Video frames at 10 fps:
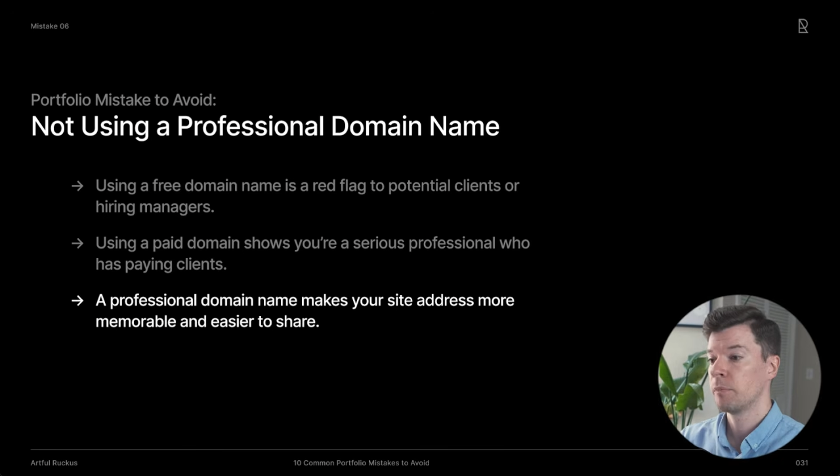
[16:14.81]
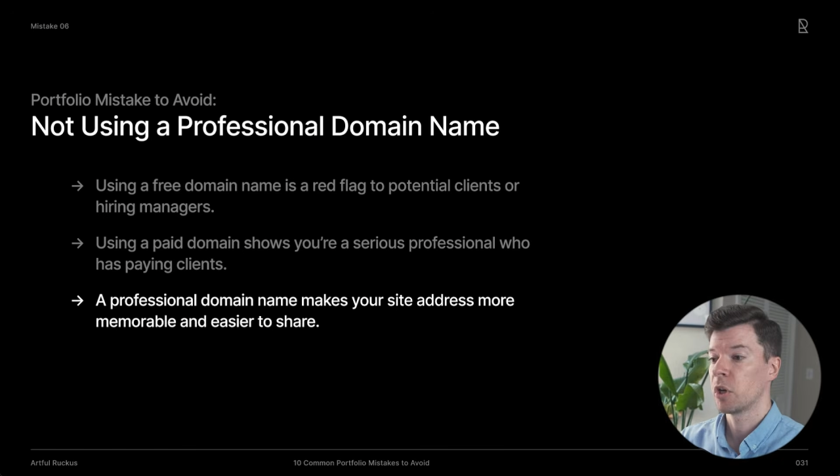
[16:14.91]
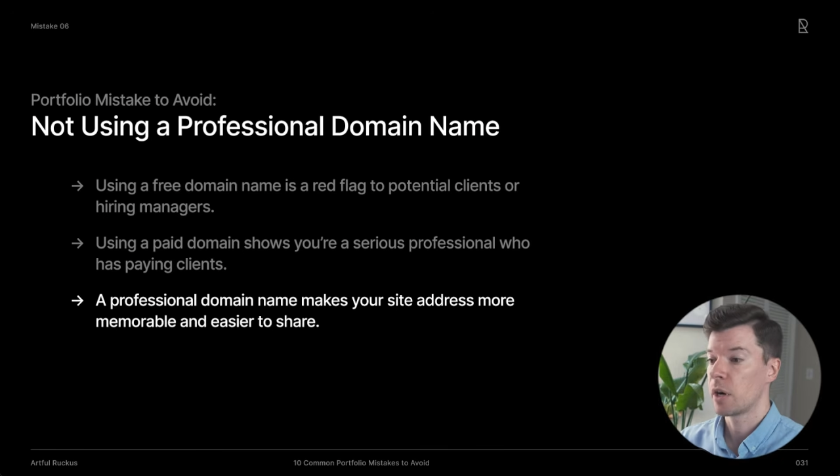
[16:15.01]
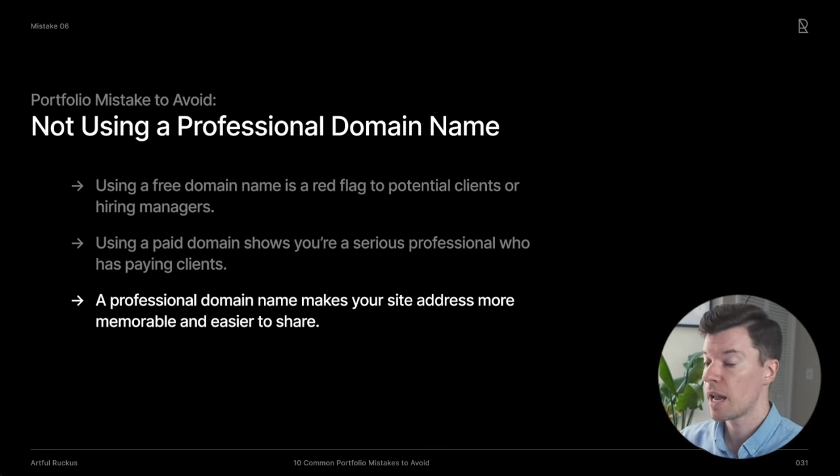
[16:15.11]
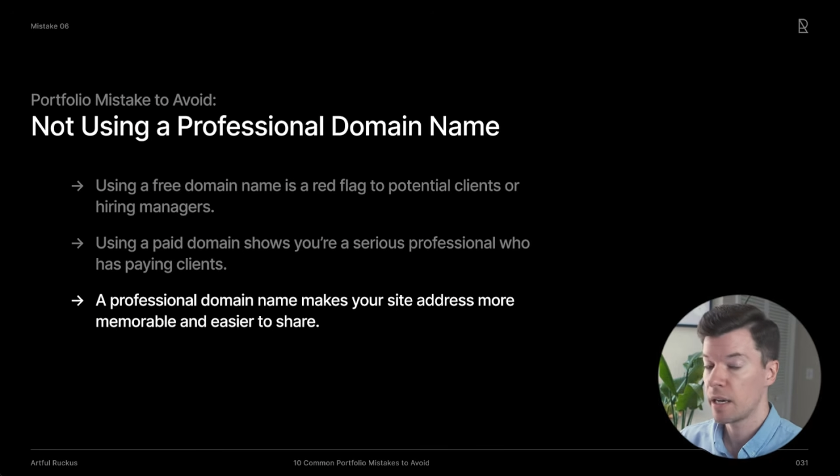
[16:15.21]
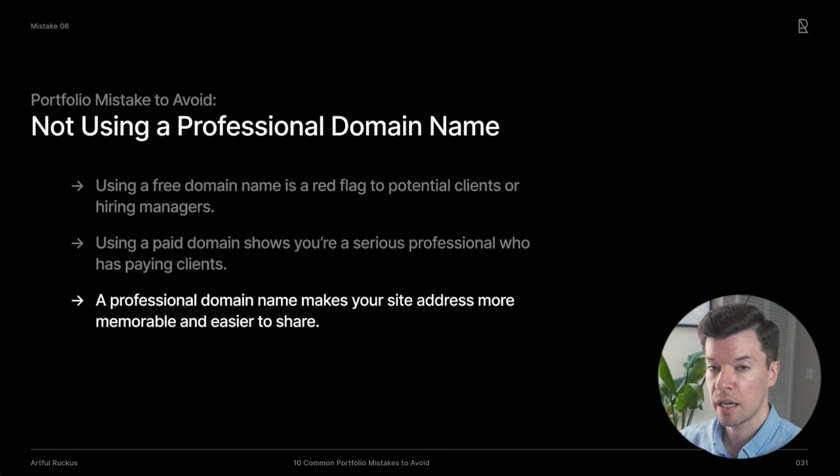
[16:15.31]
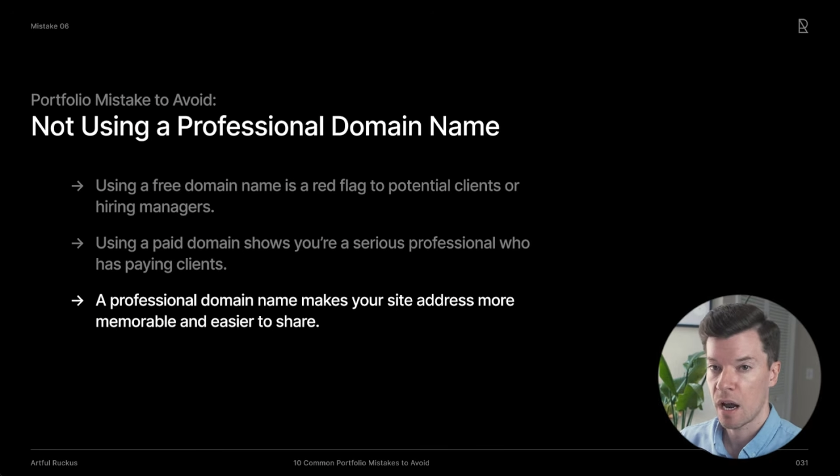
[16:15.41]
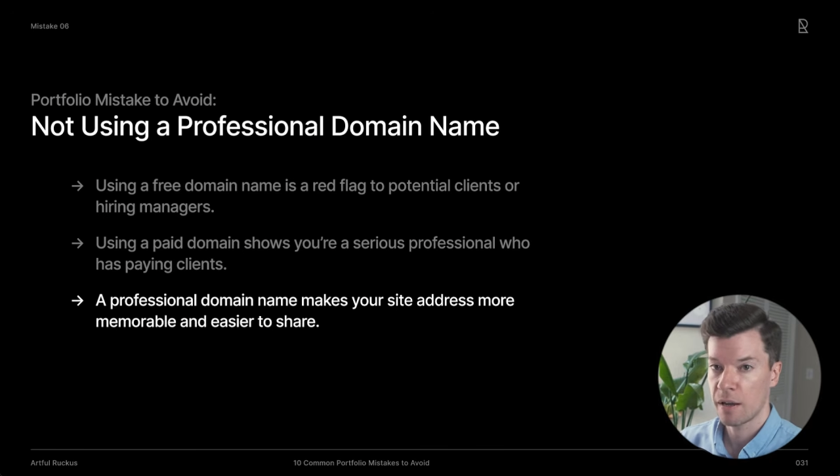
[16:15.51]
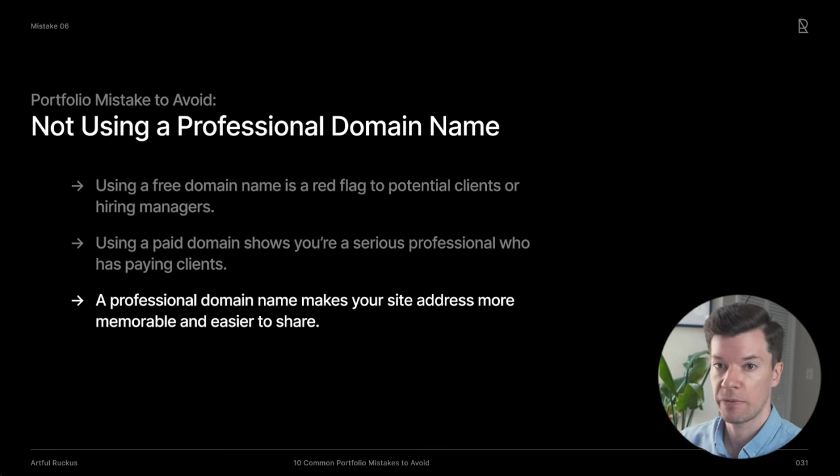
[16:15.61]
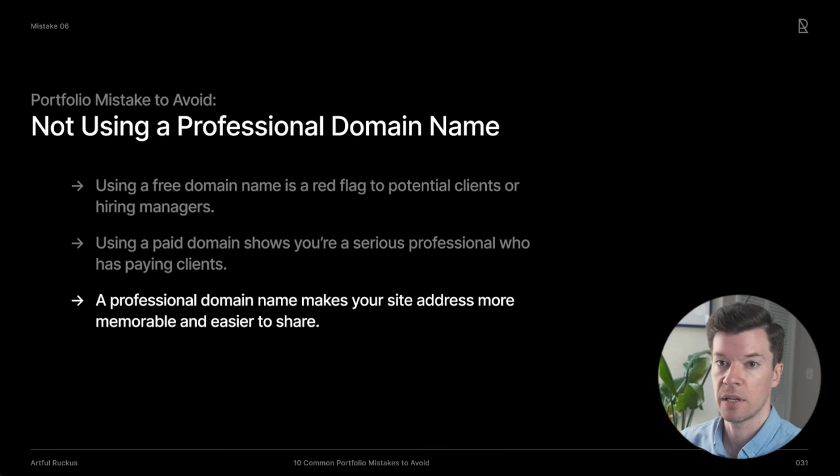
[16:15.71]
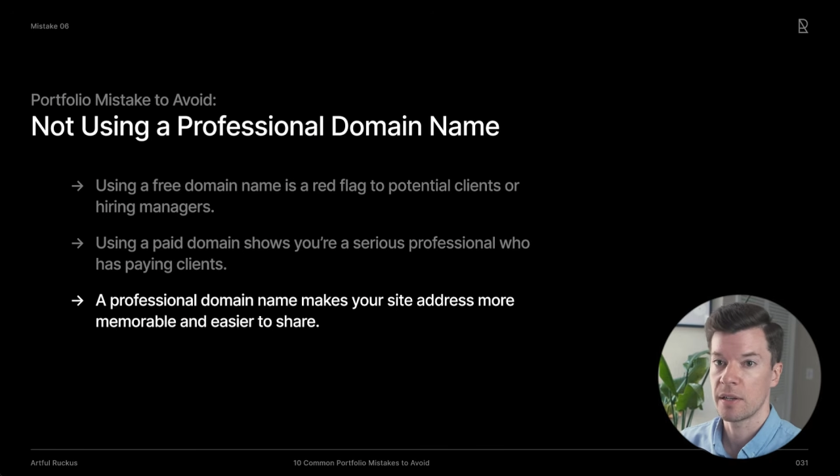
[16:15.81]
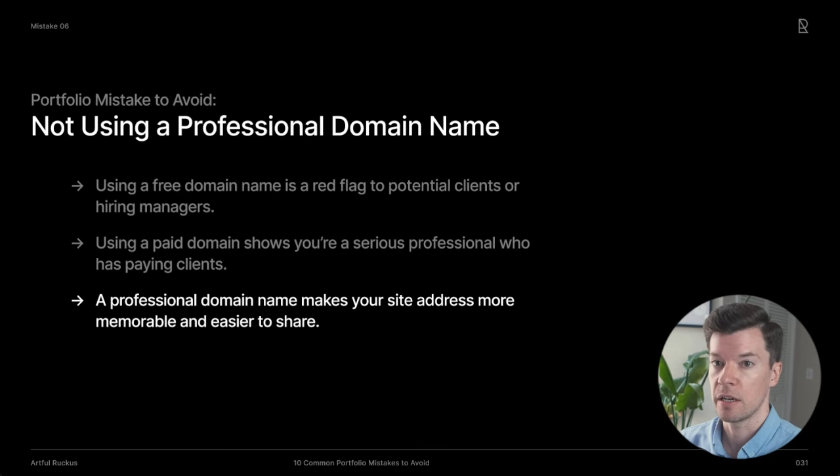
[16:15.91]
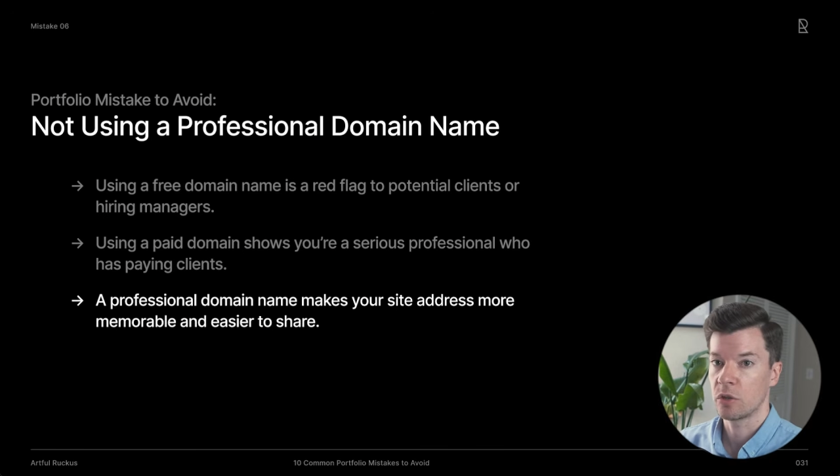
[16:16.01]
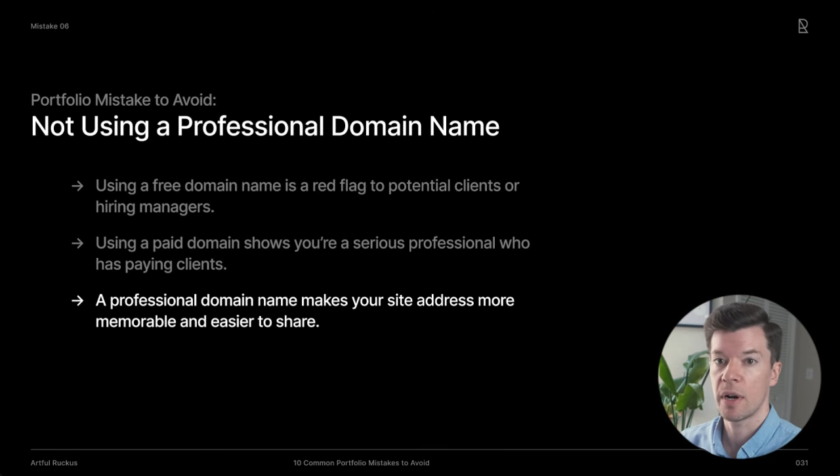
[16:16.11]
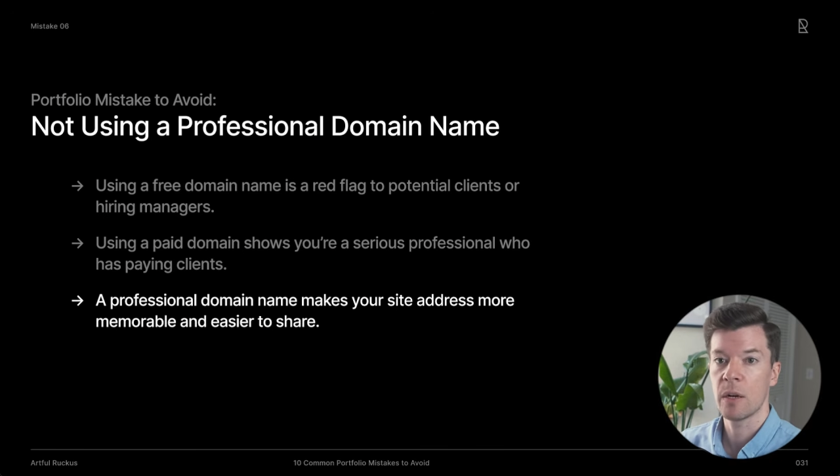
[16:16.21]
you're hitting it off. They
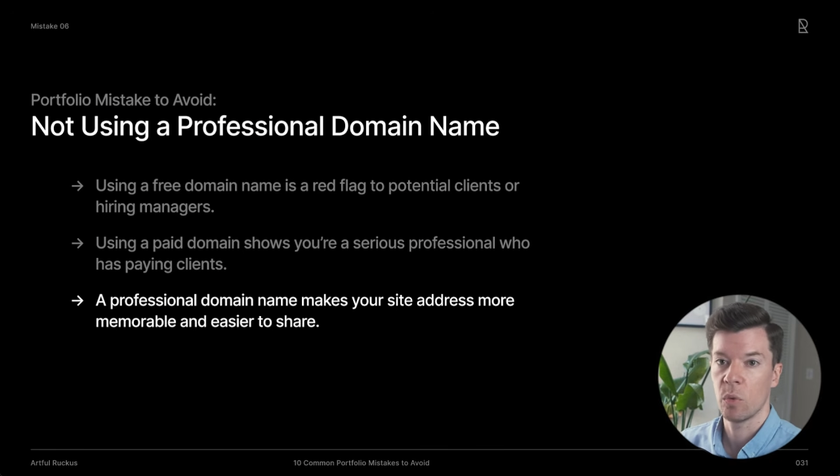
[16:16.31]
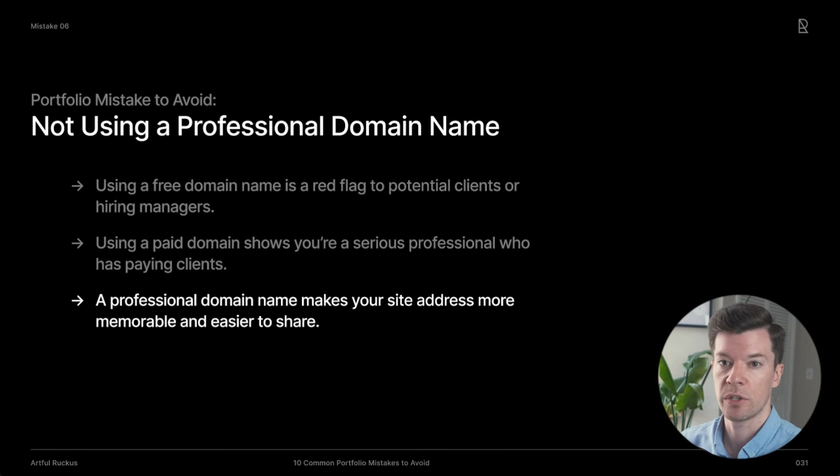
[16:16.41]
say, great,